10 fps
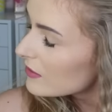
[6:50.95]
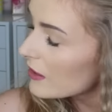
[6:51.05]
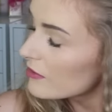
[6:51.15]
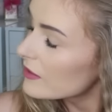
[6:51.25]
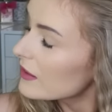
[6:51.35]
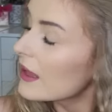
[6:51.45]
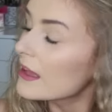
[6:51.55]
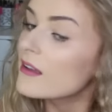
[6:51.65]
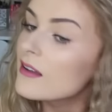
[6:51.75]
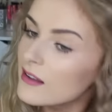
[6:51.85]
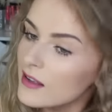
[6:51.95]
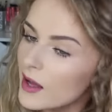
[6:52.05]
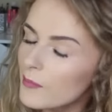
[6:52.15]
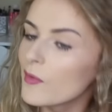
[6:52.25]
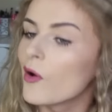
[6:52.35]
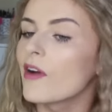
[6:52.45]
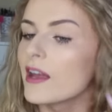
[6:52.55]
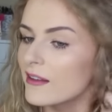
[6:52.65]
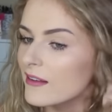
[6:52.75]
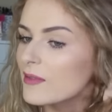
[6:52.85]
I feel like I'm not
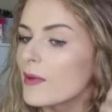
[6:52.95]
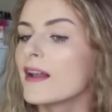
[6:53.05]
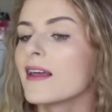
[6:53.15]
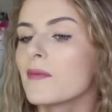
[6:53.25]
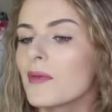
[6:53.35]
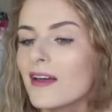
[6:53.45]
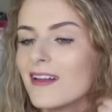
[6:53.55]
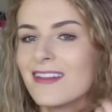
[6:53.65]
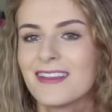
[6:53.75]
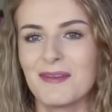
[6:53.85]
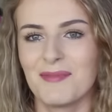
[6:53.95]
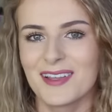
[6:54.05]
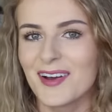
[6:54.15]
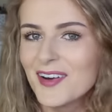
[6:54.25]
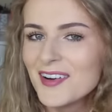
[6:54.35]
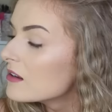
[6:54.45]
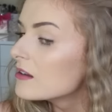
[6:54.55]
great at explaining, but let me know.